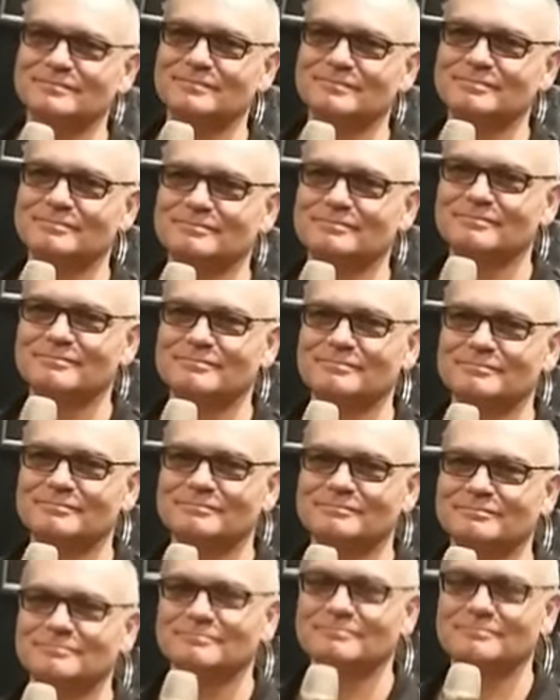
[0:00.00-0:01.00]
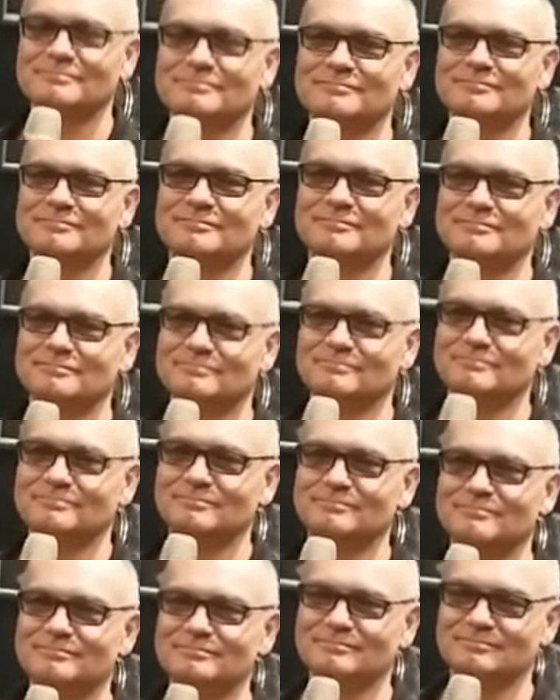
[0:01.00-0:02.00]
because I knew that my material
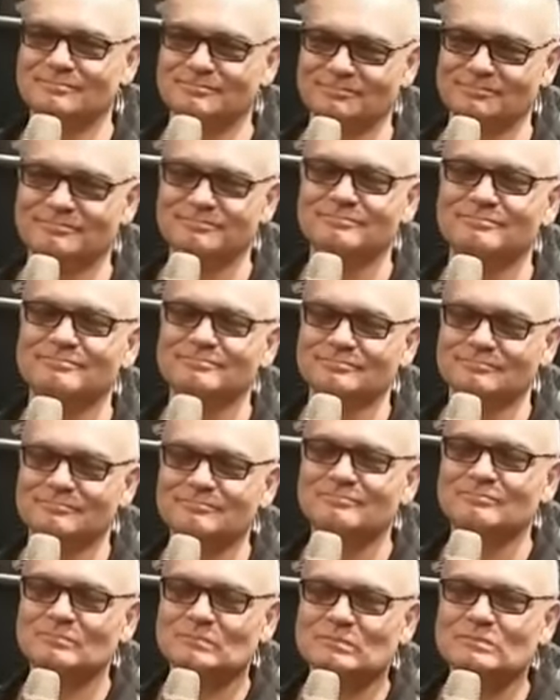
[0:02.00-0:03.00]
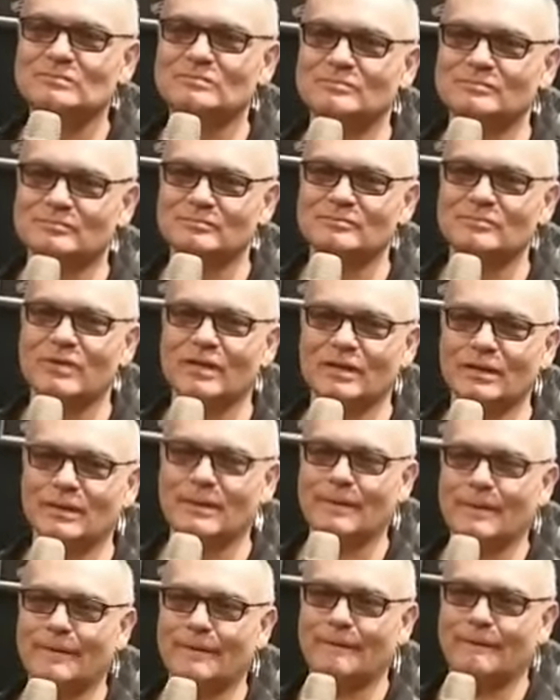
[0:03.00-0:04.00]
would then be adapted, right. and I
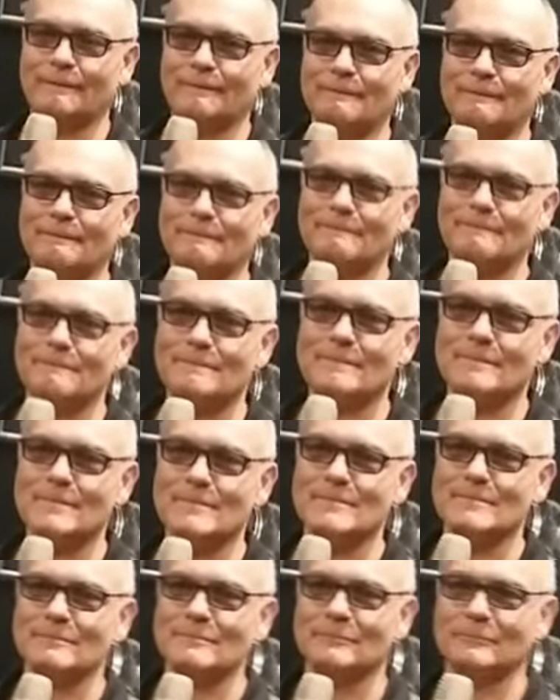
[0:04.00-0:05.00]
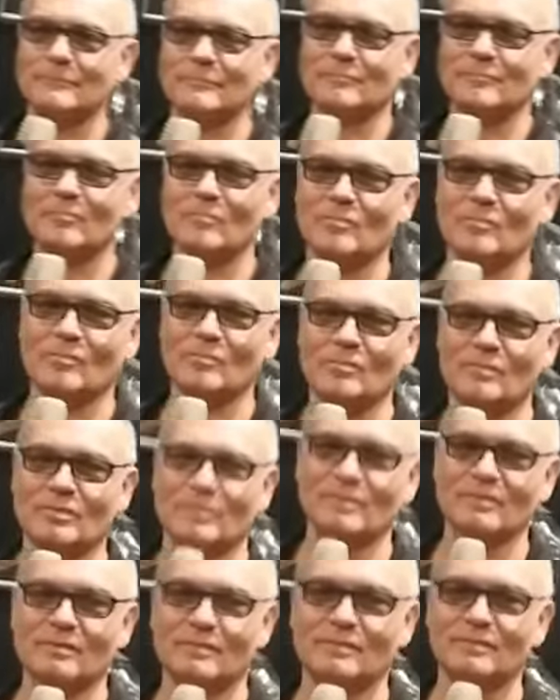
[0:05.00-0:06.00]
protect my intellectual property, which I mentioned